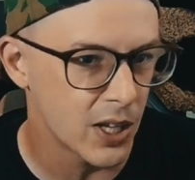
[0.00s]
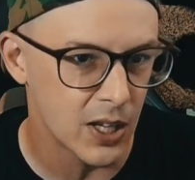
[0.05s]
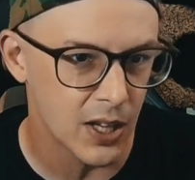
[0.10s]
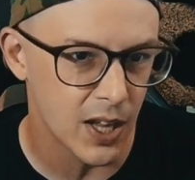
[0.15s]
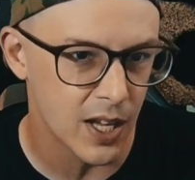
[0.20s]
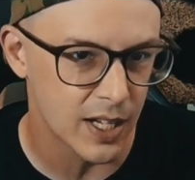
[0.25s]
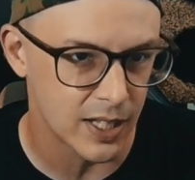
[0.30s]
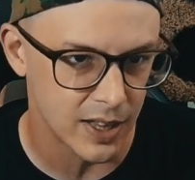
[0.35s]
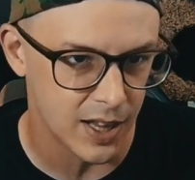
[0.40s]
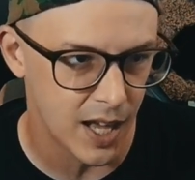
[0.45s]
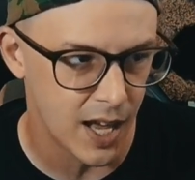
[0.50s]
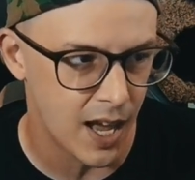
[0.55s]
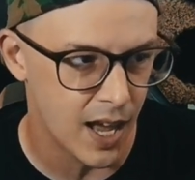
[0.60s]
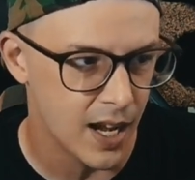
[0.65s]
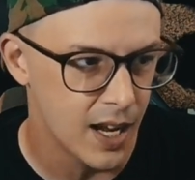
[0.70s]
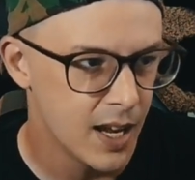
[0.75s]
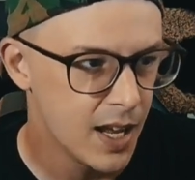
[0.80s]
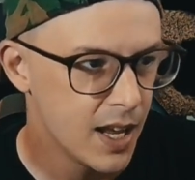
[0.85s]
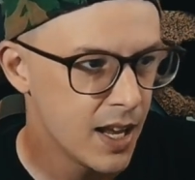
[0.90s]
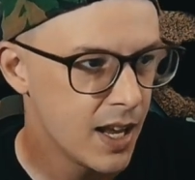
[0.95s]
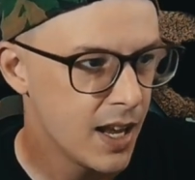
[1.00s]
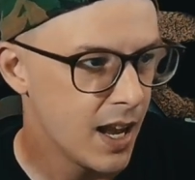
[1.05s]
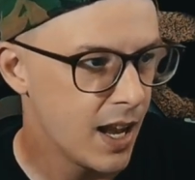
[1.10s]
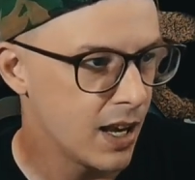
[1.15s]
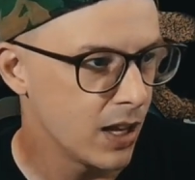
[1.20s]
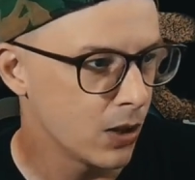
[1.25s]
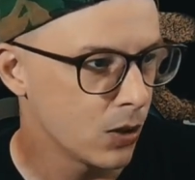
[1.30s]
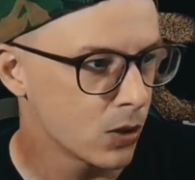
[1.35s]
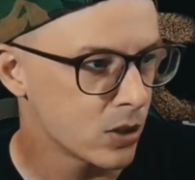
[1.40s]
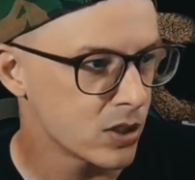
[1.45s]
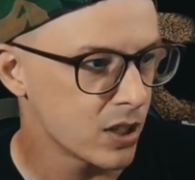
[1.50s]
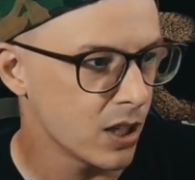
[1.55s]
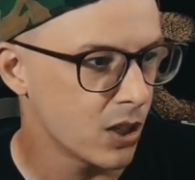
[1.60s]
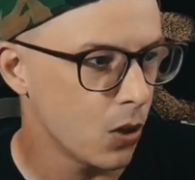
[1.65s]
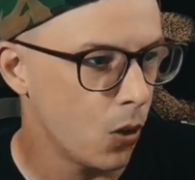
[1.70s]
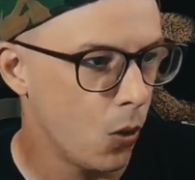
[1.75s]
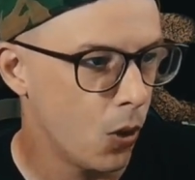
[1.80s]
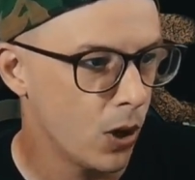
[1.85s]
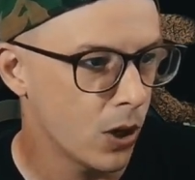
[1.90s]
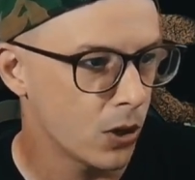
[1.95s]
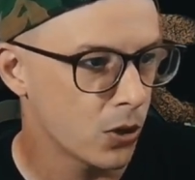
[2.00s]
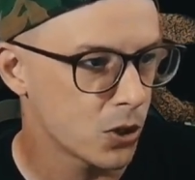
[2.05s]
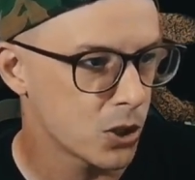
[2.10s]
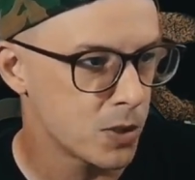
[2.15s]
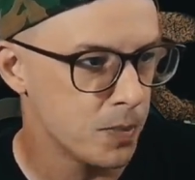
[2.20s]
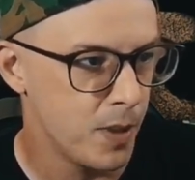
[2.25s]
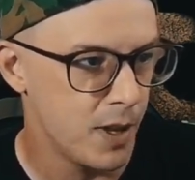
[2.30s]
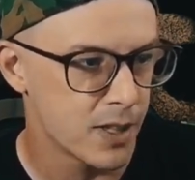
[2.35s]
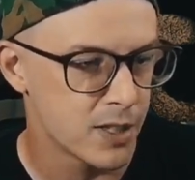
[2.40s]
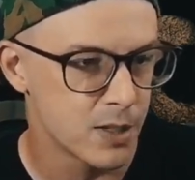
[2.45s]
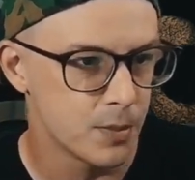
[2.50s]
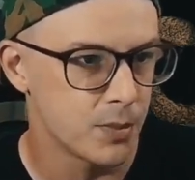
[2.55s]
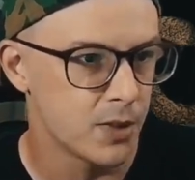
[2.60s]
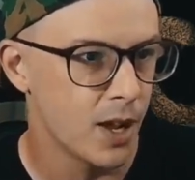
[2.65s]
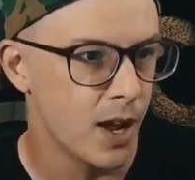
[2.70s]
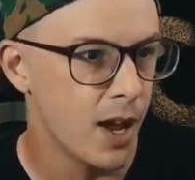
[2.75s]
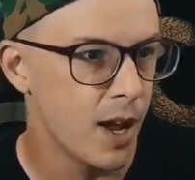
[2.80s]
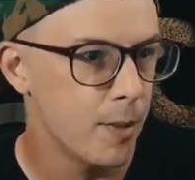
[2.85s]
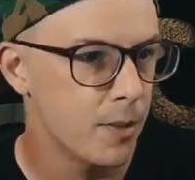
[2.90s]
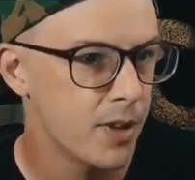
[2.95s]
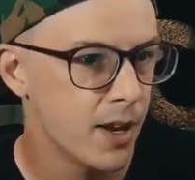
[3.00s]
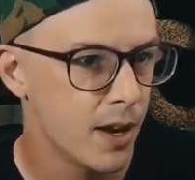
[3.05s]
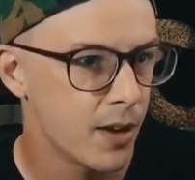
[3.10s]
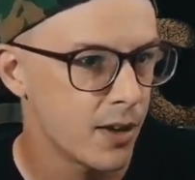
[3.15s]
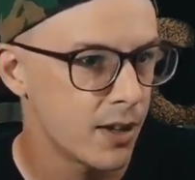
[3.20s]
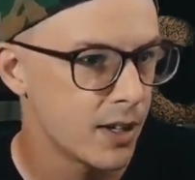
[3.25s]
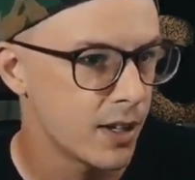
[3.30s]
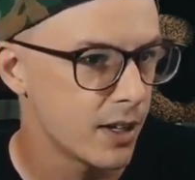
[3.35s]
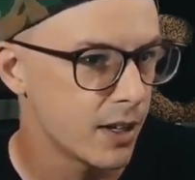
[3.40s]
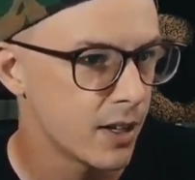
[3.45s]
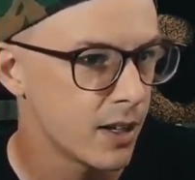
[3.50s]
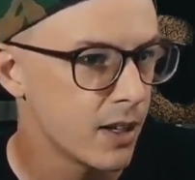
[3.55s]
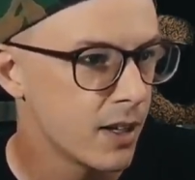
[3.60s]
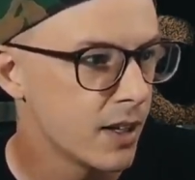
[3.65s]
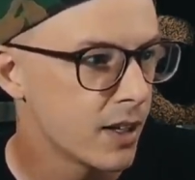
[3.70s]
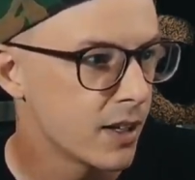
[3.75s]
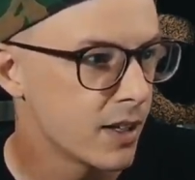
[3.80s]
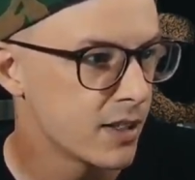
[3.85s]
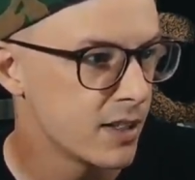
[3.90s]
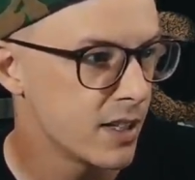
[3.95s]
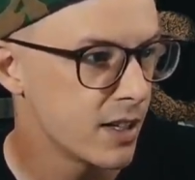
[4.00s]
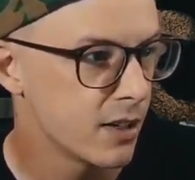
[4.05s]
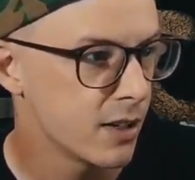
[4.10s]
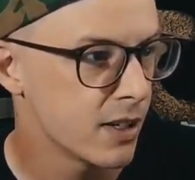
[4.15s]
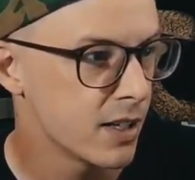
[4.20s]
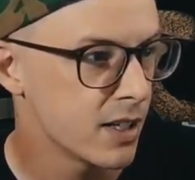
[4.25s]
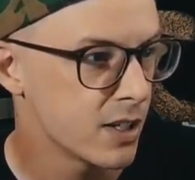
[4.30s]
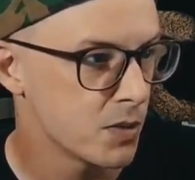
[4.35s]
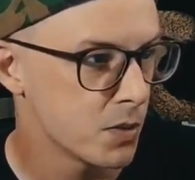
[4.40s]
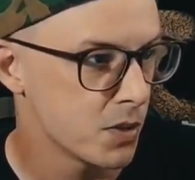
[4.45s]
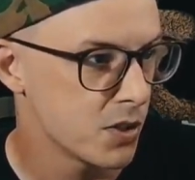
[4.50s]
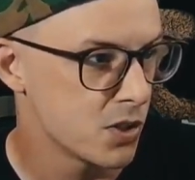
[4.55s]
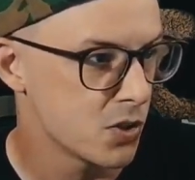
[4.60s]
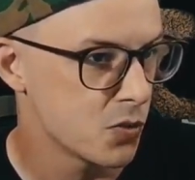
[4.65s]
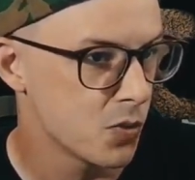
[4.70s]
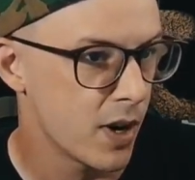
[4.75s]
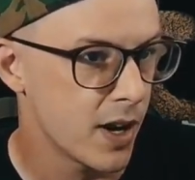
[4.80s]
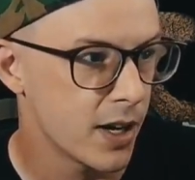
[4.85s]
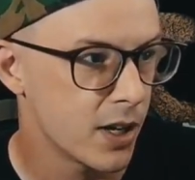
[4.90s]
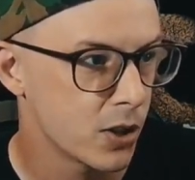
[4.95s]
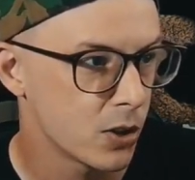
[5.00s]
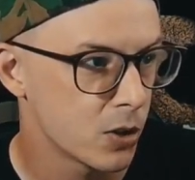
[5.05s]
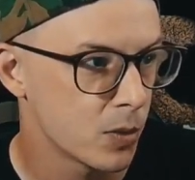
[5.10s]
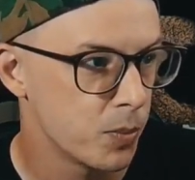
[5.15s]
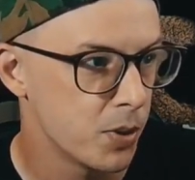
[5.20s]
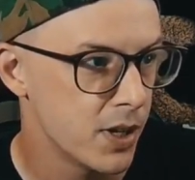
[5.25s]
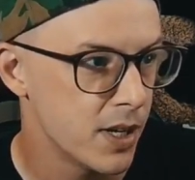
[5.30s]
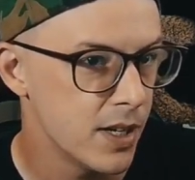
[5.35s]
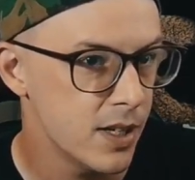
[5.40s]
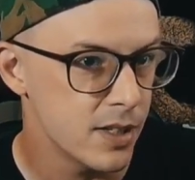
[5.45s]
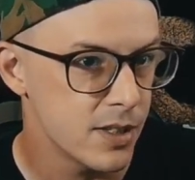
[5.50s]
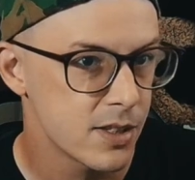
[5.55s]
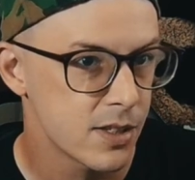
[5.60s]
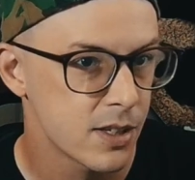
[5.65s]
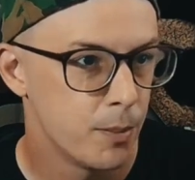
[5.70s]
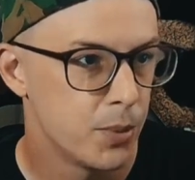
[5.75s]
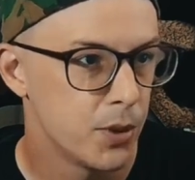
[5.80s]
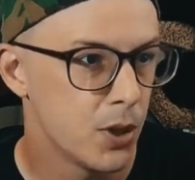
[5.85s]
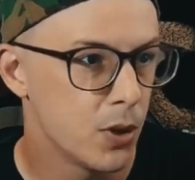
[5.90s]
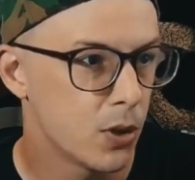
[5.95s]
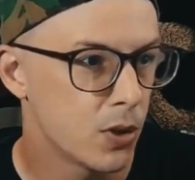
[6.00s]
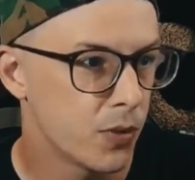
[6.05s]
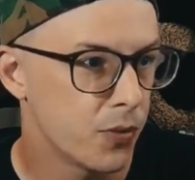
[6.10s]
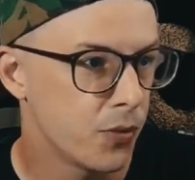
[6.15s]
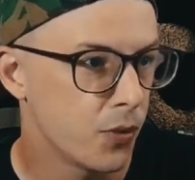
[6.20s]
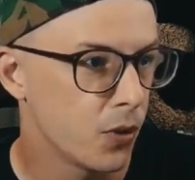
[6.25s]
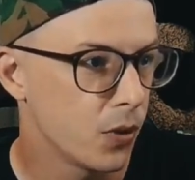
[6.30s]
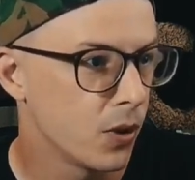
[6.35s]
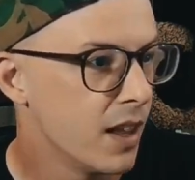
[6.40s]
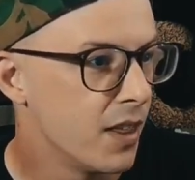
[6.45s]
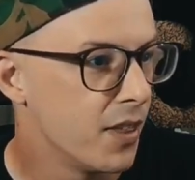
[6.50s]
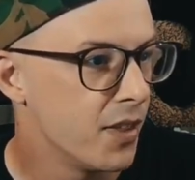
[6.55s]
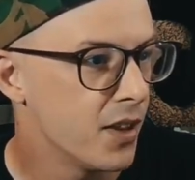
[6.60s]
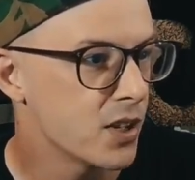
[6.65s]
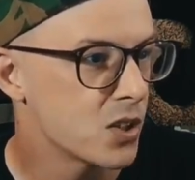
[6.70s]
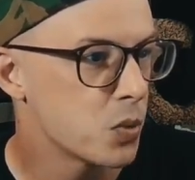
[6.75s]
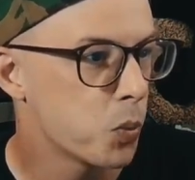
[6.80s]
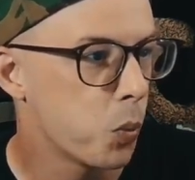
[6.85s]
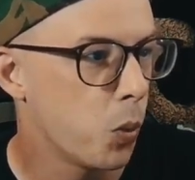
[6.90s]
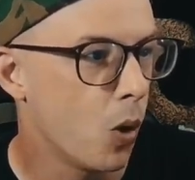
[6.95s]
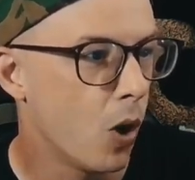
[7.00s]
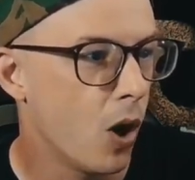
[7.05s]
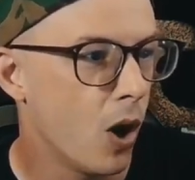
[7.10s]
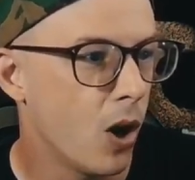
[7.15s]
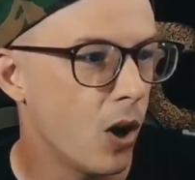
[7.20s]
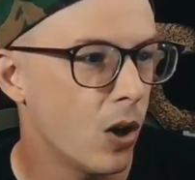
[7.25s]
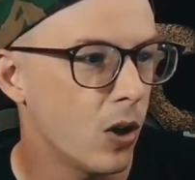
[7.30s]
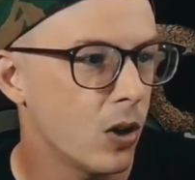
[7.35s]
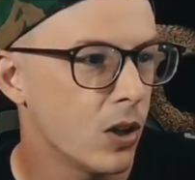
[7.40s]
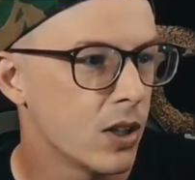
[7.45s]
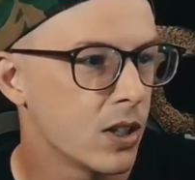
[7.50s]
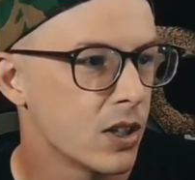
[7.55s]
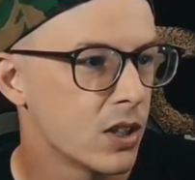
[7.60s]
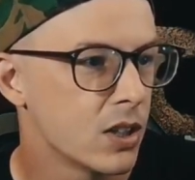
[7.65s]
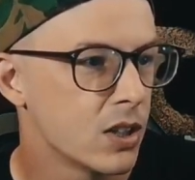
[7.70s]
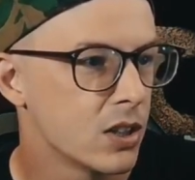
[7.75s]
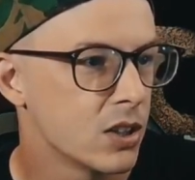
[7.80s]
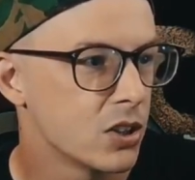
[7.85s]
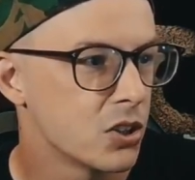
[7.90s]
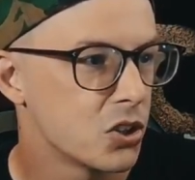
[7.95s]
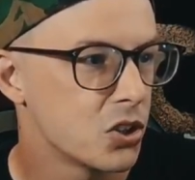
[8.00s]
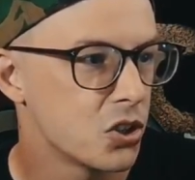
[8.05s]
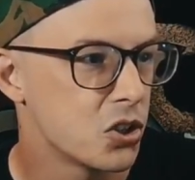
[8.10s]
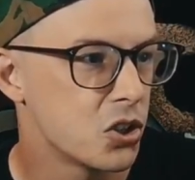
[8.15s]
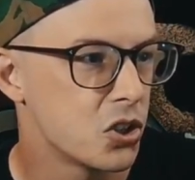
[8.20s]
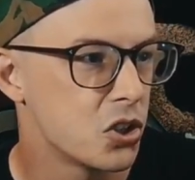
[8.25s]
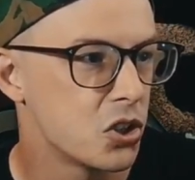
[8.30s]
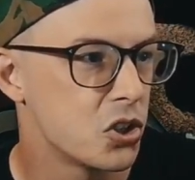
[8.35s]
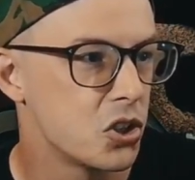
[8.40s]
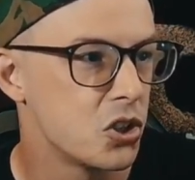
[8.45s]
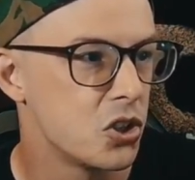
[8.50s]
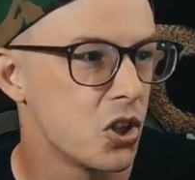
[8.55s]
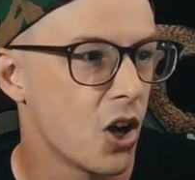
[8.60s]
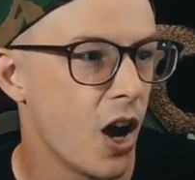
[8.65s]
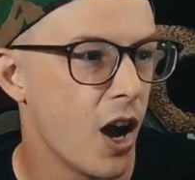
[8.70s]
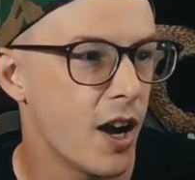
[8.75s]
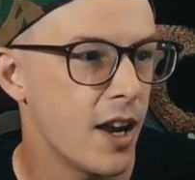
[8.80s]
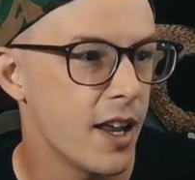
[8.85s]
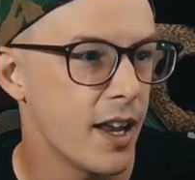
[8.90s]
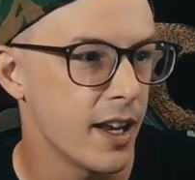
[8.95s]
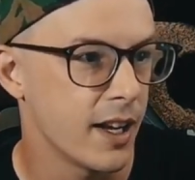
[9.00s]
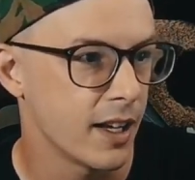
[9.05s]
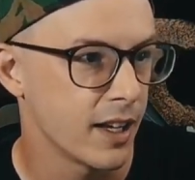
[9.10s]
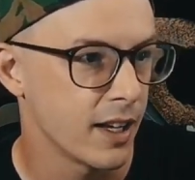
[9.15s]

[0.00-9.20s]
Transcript: like that. And it looks like Euler spent some time down here, because here he is with his regular piece. Beautiful. This wall, stunning.